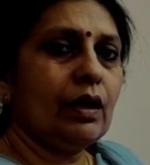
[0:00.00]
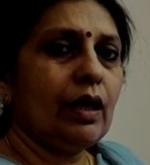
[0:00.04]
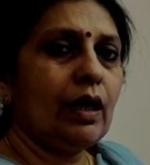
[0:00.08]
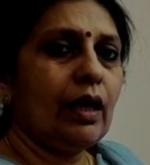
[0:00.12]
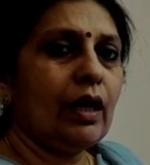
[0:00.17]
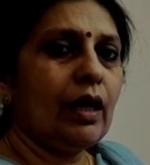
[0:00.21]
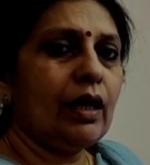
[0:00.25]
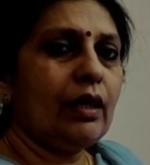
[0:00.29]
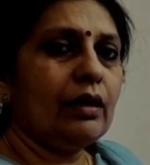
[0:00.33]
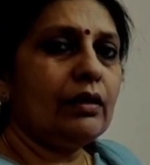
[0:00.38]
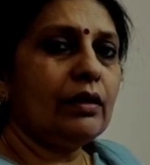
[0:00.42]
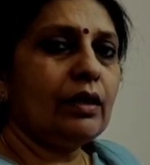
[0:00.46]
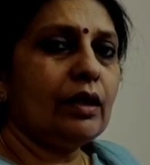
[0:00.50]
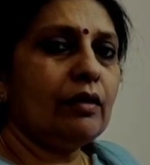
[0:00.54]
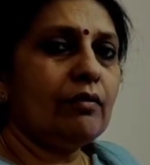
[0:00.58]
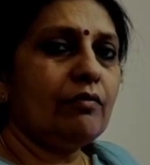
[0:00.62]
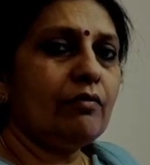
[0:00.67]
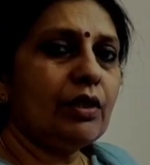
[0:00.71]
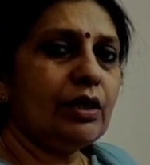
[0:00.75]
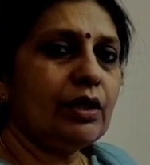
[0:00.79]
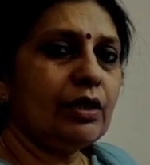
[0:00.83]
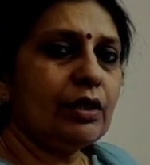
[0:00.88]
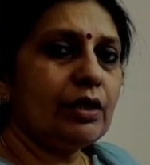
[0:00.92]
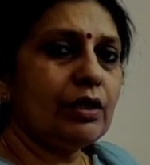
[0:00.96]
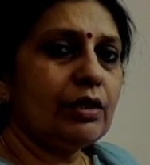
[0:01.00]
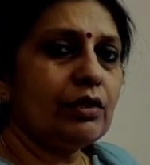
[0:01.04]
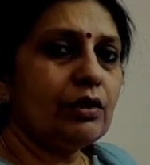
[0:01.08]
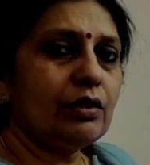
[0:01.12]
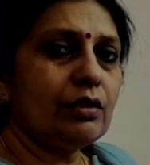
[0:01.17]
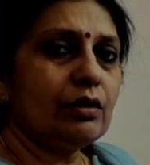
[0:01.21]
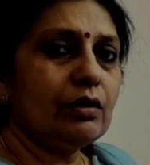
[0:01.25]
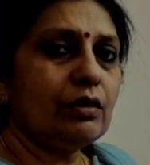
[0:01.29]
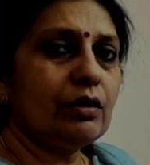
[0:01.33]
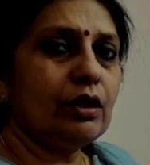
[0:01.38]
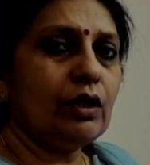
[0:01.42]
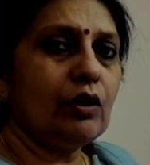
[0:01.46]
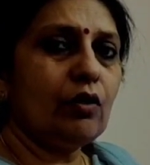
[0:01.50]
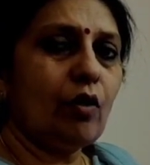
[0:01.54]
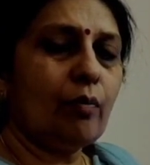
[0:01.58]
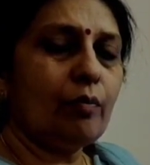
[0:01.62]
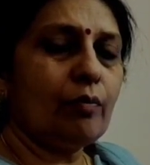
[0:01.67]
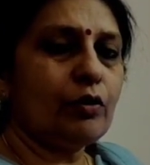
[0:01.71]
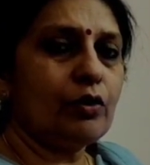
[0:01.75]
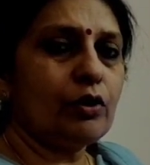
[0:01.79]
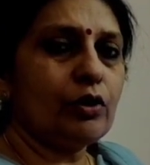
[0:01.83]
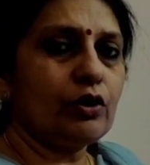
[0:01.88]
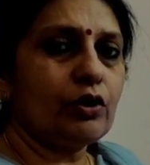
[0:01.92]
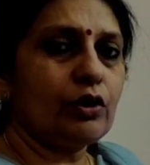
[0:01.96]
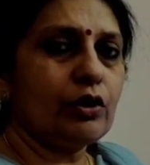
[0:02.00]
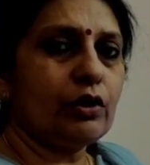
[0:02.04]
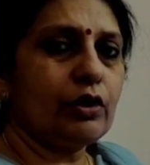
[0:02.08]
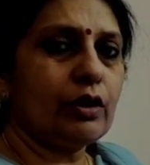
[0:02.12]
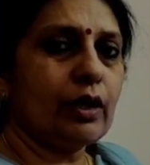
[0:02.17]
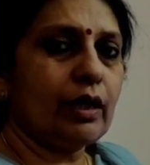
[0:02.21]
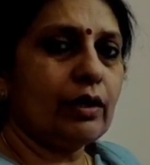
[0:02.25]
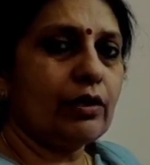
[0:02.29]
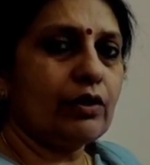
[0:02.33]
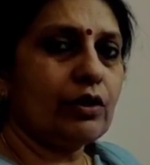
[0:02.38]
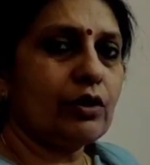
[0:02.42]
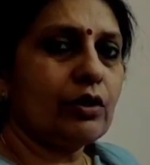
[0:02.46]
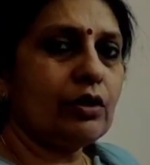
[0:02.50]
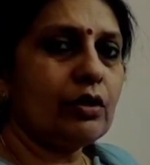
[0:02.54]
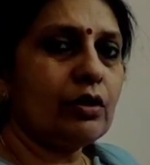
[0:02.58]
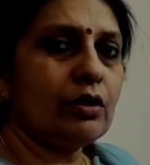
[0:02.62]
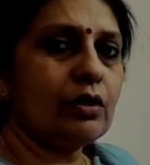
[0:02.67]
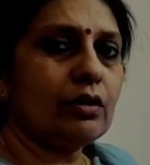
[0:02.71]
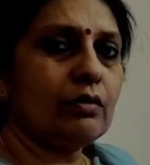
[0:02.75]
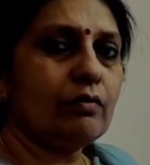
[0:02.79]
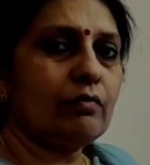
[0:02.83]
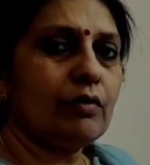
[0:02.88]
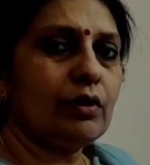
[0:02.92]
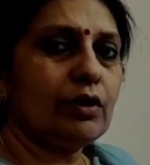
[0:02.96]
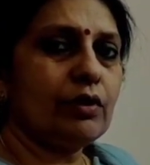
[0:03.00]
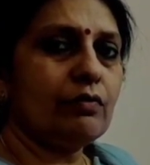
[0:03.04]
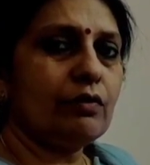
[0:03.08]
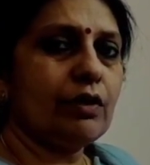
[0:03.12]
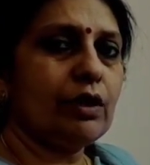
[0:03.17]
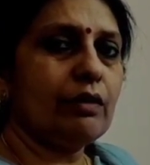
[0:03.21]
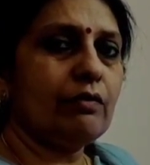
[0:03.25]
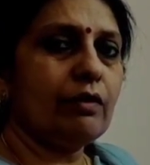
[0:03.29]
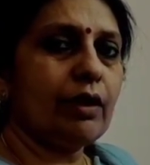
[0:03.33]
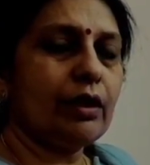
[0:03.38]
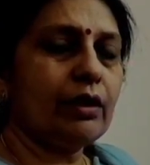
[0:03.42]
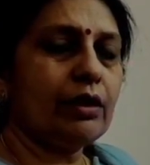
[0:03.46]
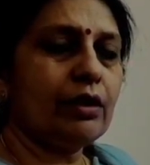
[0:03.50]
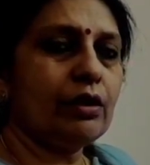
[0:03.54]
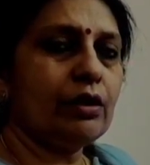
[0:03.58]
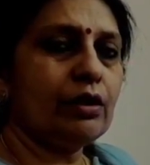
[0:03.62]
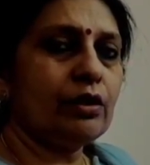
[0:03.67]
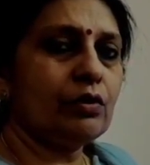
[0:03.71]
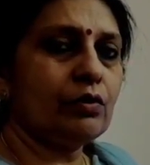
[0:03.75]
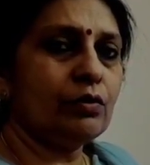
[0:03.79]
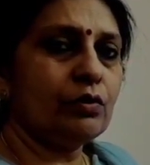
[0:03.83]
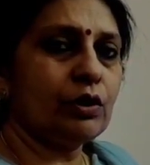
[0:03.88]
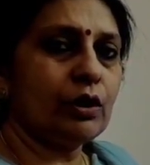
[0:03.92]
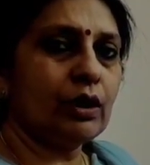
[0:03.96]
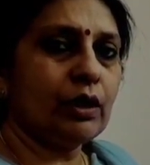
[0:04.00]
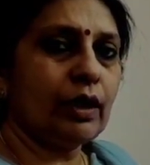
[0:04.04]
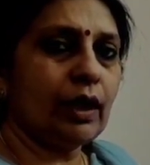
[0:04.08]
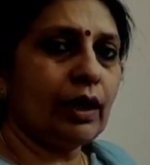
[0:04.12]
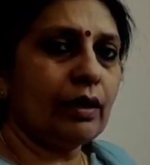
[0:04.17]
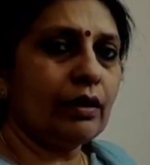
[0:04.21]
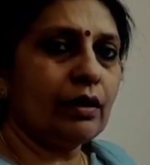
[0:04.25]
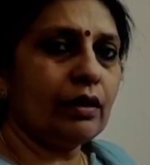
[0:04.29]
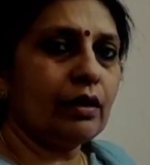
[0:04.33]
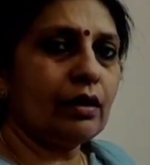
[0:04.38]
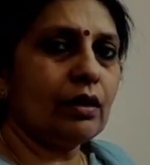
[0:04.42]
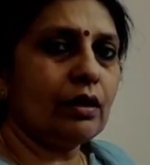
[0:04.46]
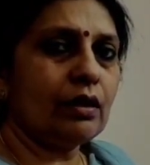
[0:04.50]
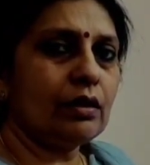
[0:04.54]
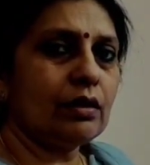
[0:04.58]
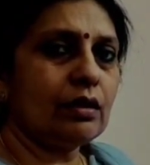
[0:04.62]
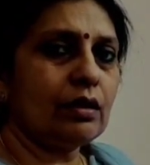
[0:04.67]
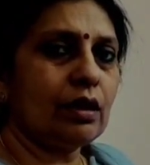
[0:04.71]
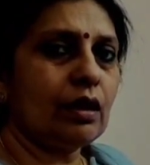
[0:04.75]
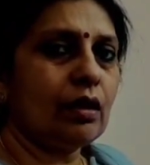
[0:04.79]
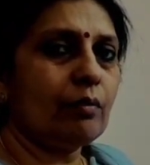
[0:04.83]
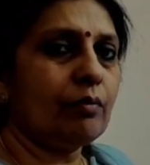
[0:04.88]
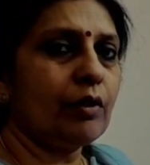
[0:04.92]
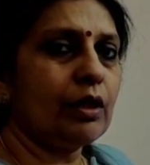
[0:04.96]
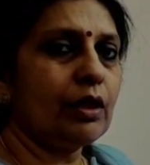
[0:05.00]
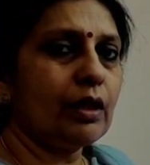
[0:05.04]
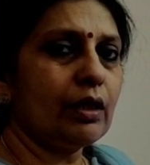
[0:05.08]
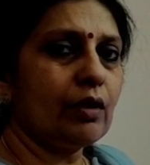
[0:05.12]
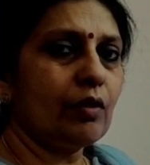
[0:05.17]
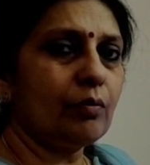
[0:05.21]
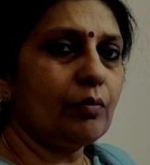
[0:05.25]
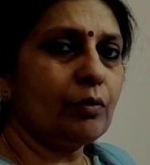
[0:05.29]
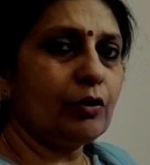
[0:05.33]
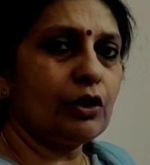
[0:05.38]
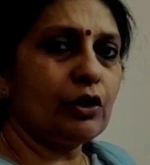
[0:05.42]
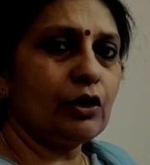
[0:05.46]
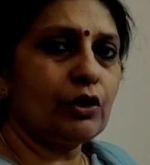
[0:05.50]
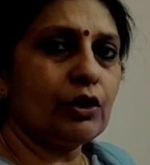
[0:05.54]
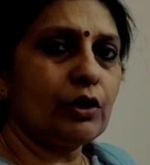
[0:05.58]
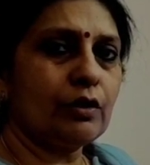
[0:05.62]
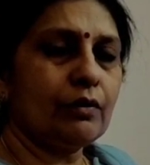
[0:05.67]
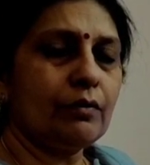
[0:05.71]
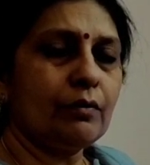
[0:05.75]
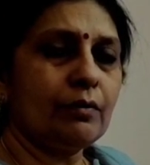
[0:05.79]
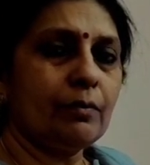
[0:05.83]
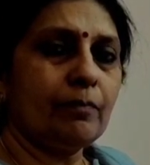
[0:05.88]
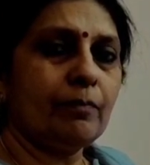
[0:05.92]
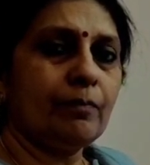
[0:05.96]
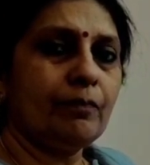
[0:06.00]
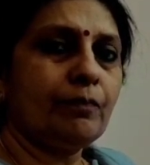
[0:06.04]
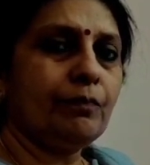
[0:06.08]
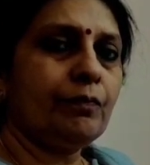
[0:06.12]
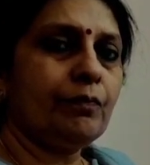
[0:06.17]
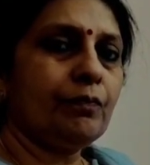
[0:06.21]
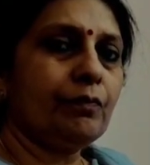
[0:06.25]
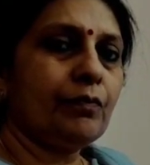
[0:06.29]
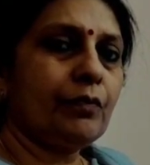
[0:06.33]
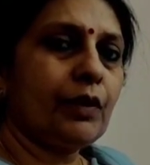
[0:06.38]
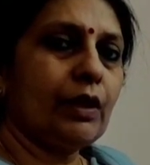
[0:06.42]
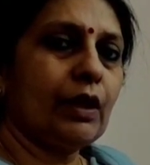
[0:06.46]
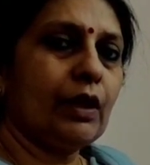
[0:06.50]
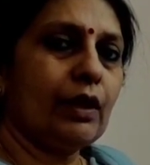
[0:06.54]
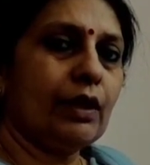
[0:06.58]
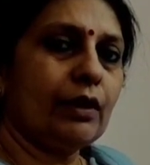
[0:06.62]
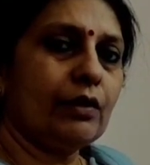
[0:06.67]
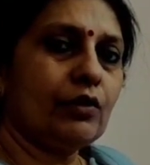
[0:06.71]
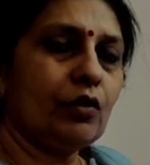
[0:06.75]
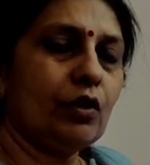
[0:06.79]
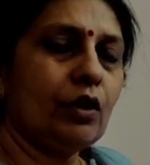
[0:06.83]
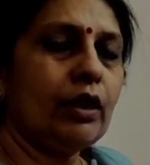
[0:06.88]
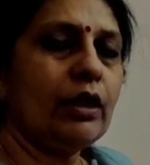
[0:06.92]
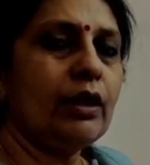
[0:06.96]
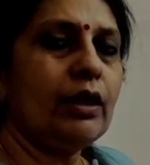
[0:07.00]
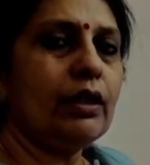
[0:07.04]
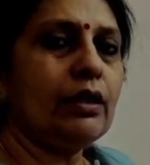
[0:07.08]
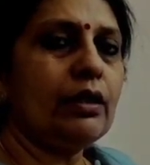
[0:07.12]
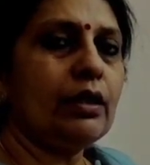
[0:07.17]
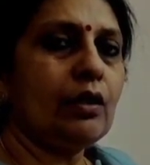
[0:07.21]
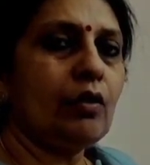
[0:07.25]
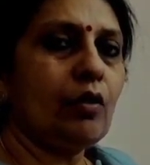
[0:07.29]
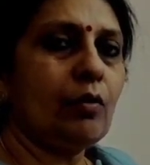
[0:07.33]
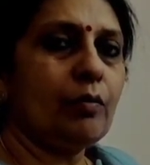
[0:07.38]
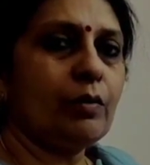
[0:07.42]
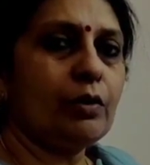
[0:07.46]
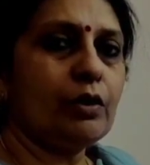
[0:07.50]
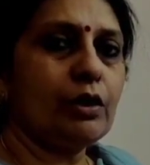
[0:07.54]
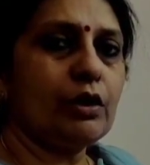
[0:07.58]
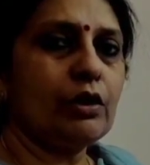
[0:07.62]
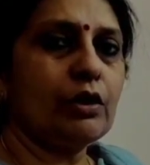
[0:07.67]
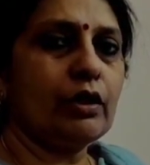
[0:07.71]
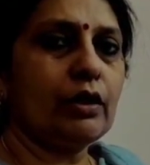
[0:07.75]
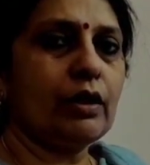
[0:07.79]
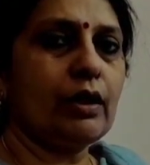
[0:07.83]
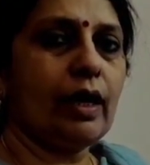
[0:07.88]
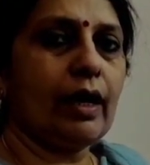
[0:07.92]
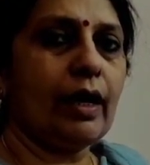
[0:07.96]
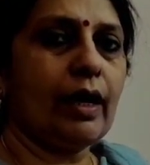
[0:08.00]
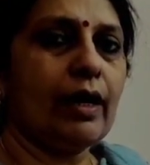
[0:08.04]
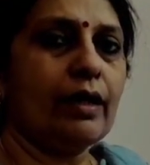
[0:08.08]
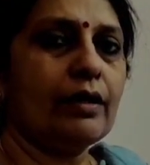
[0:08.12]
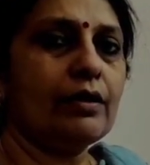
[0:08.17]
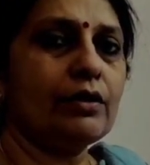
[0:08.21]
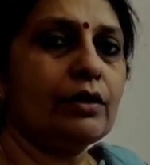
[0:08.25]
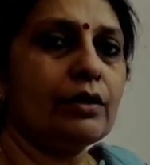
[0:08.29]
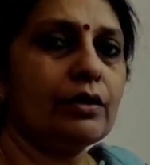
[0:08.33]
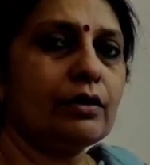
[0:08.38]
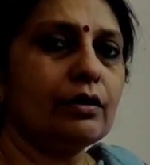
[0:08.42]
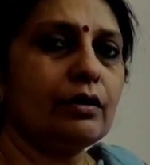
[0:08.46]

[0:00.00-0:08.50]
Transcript: and then we did decomposition reactions, which were divided into three categories: thermal decomposition, electrolytic decomposition and